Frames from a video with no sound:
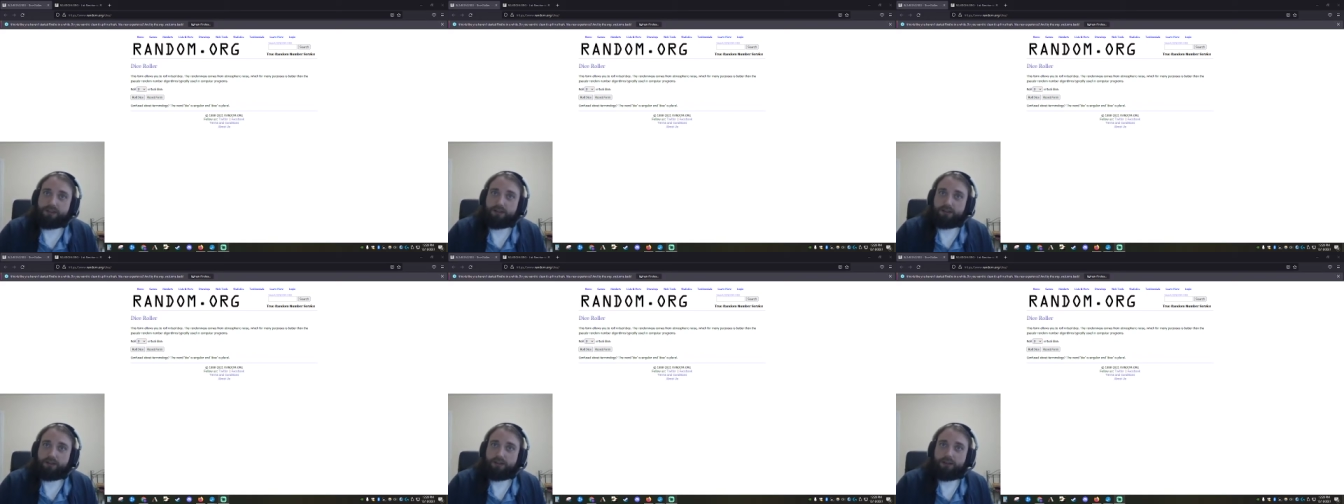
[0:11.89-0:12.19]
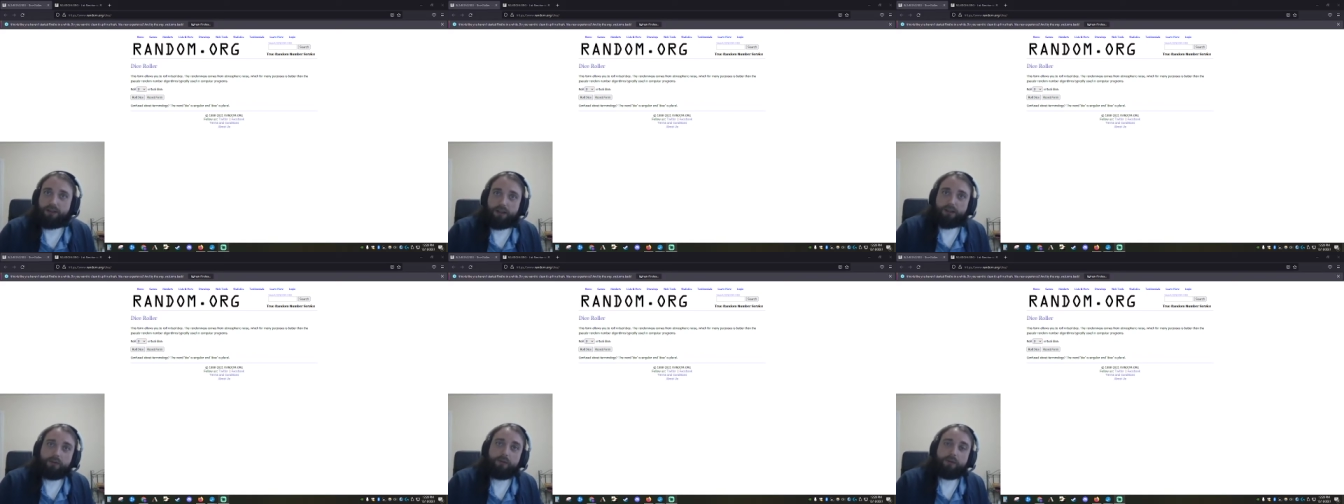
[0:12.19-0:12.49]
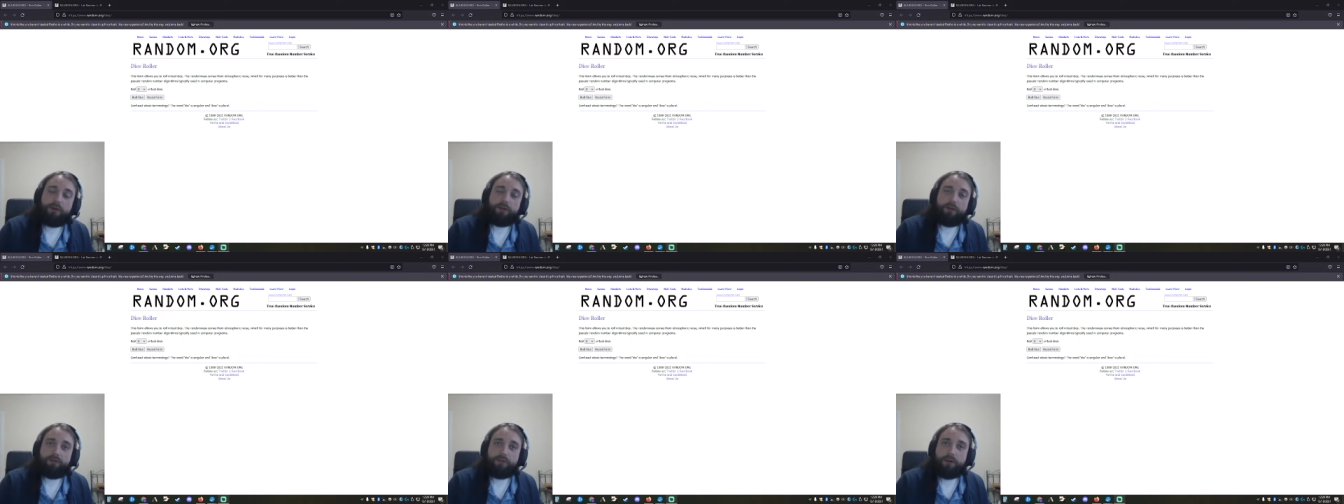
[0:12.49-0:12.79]
and the other
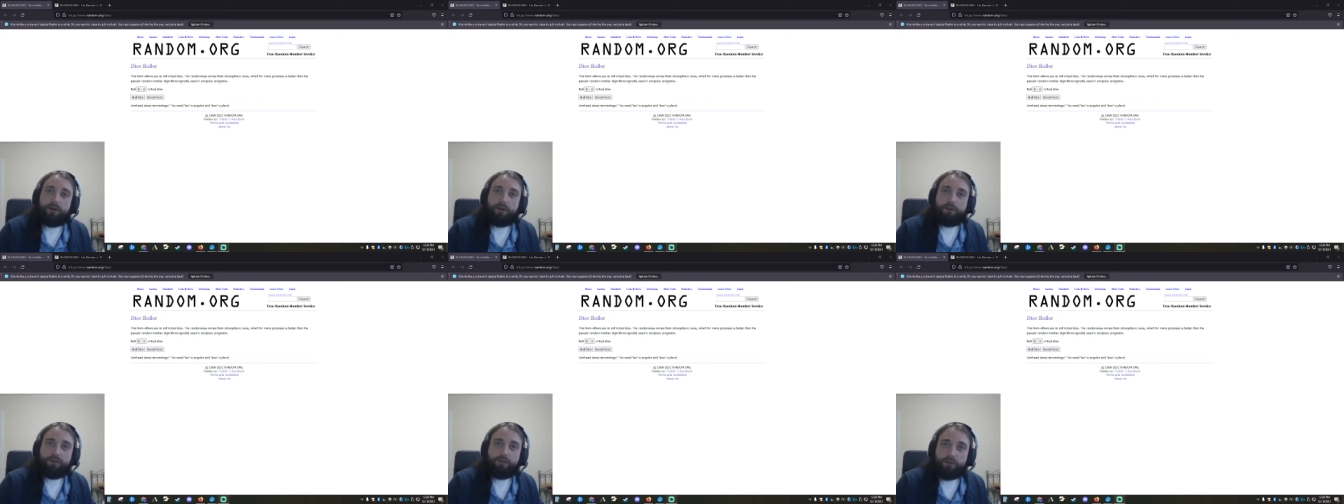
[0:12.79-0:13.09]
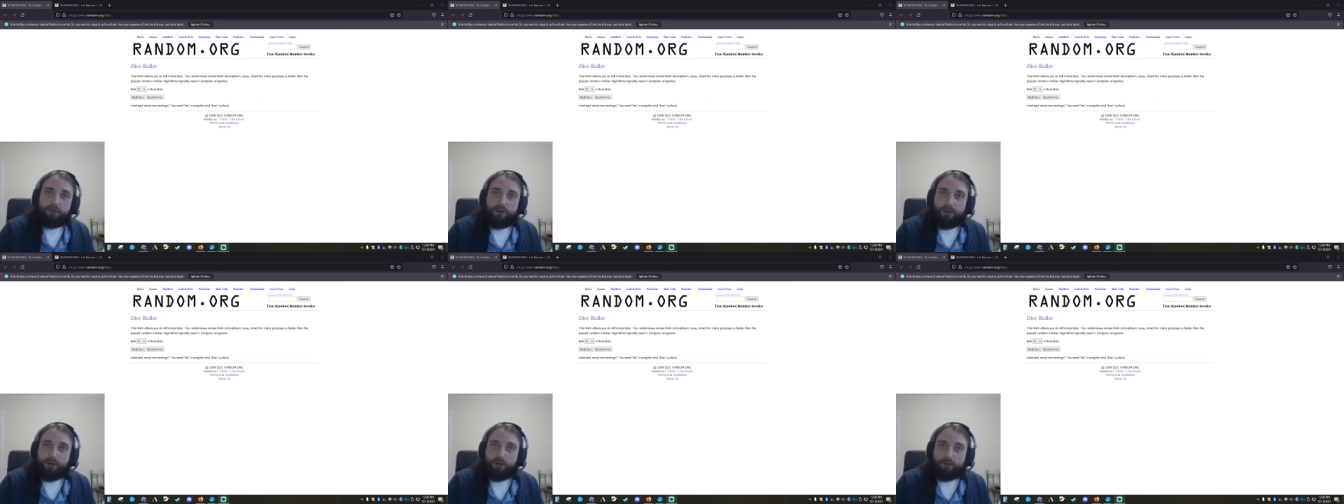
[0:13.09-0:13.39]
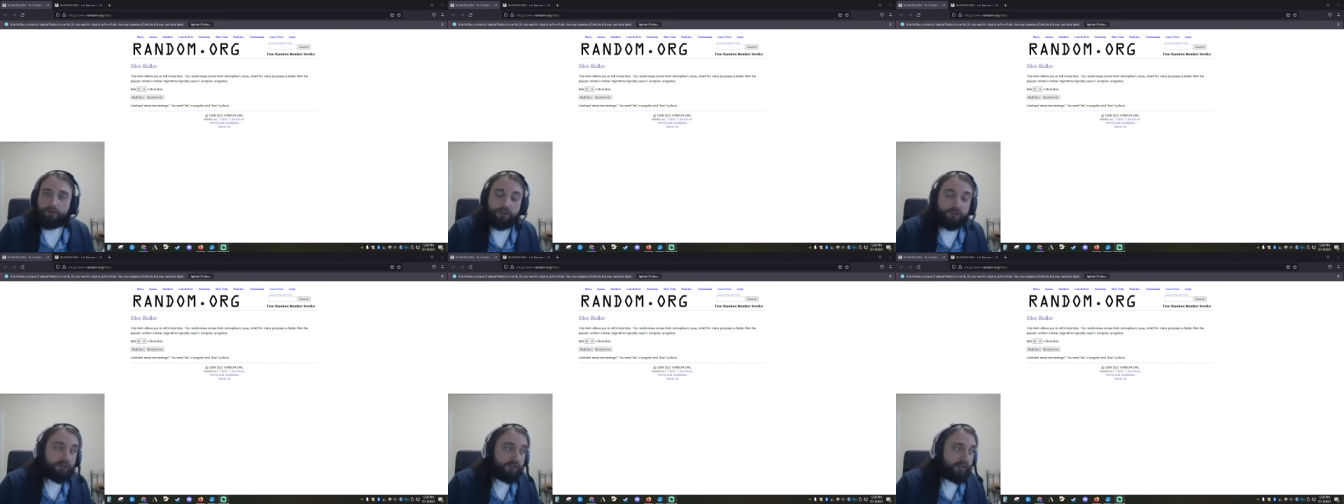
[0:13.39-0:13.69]
one for our store in
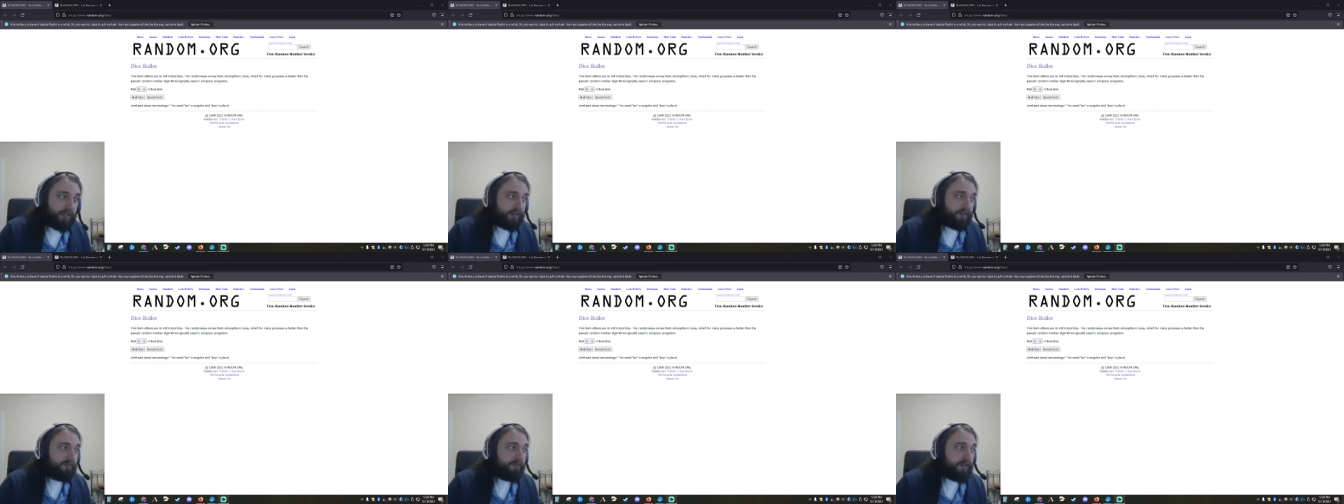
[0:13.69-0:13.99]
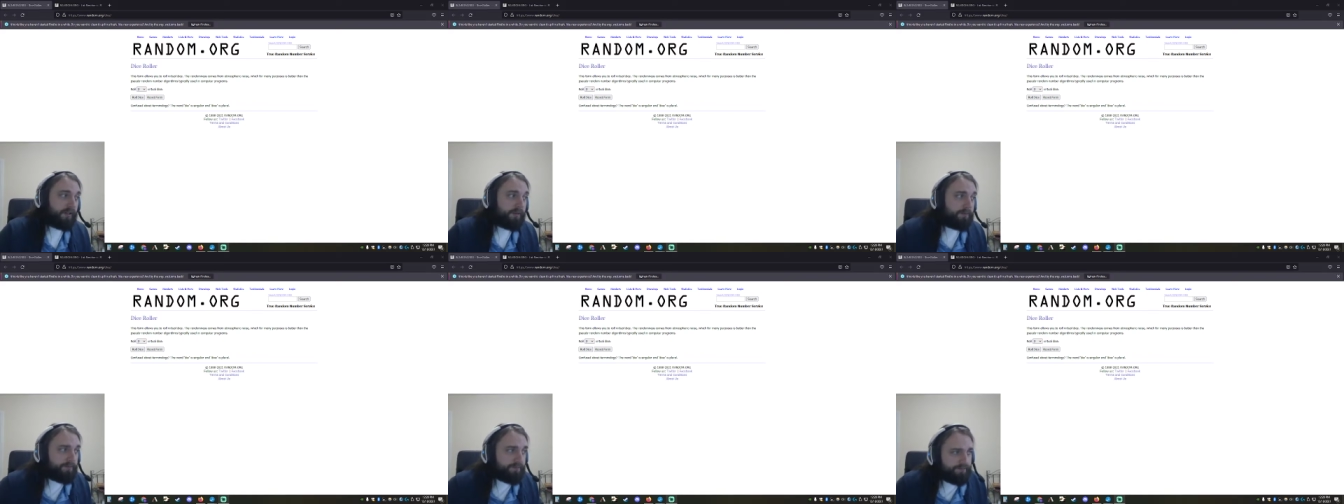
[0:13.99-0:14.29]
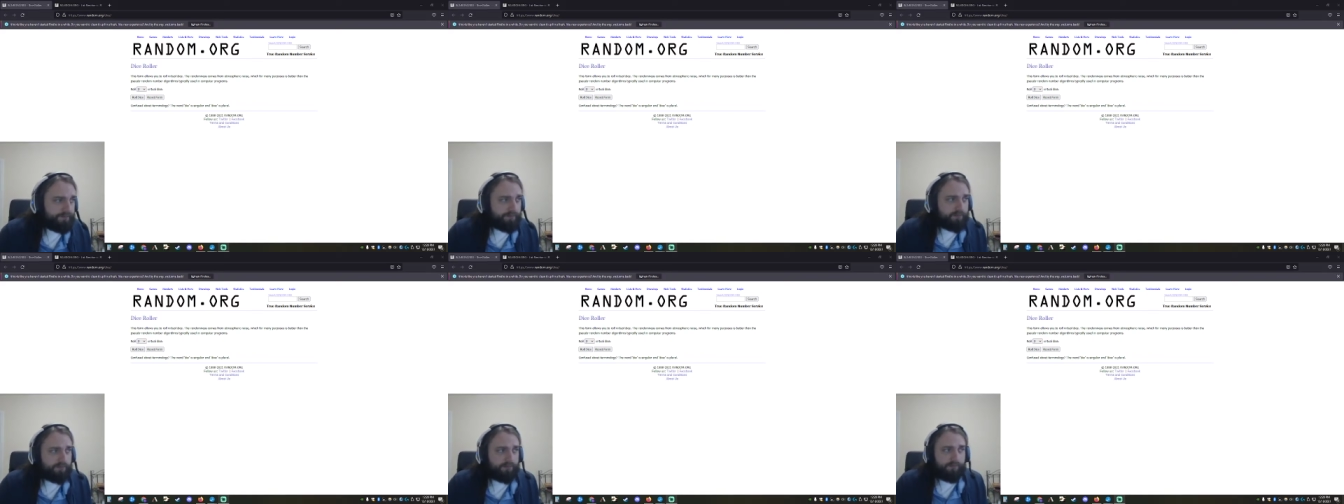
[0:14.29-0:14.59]
Oak Ridge, Tennessee.
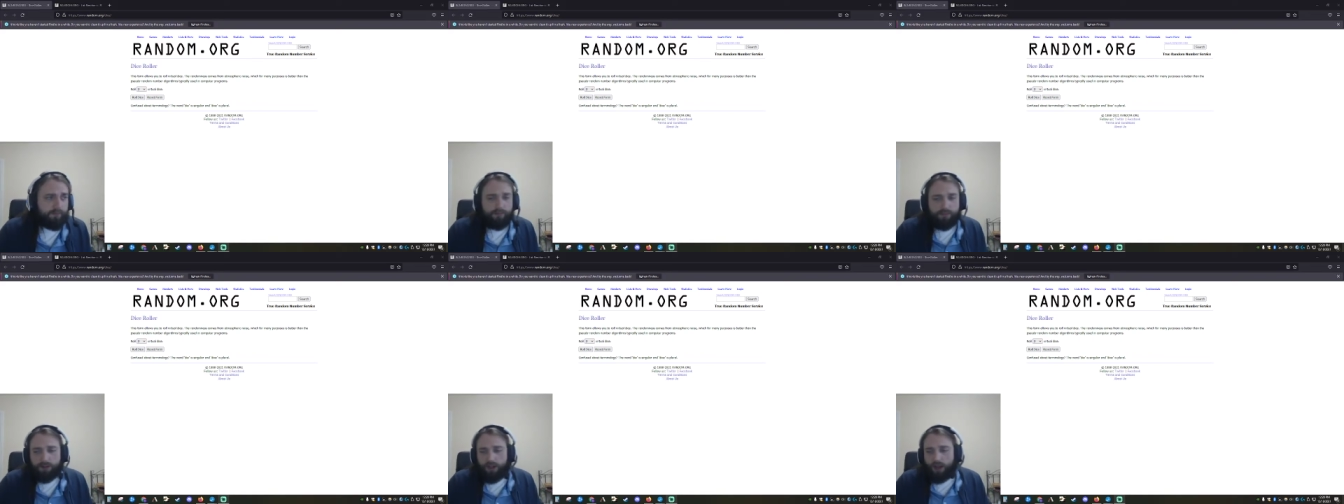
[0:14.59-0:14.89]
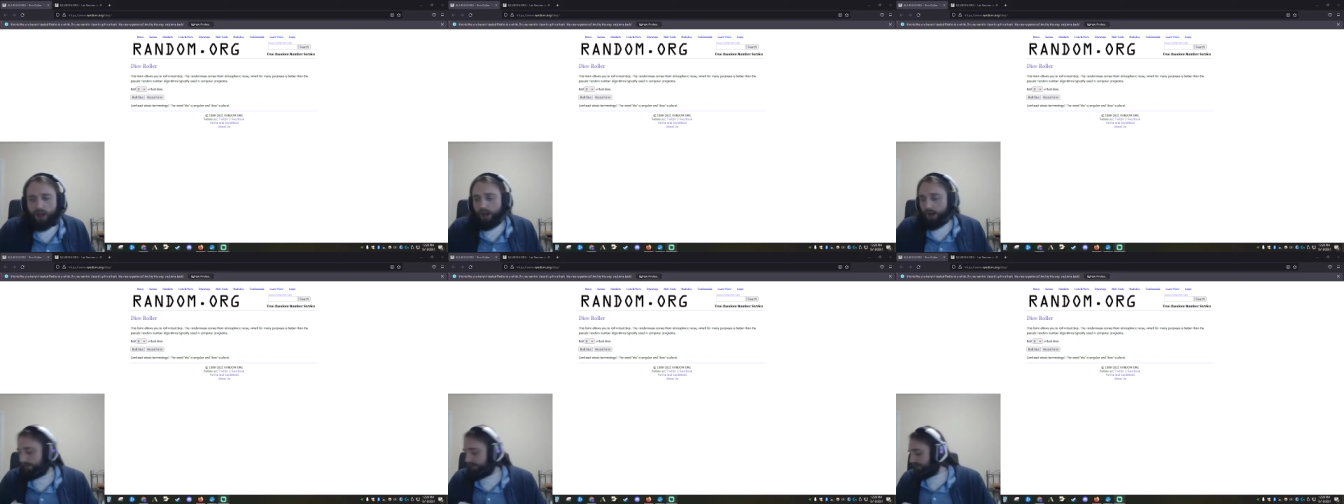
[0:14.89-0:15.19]
Um,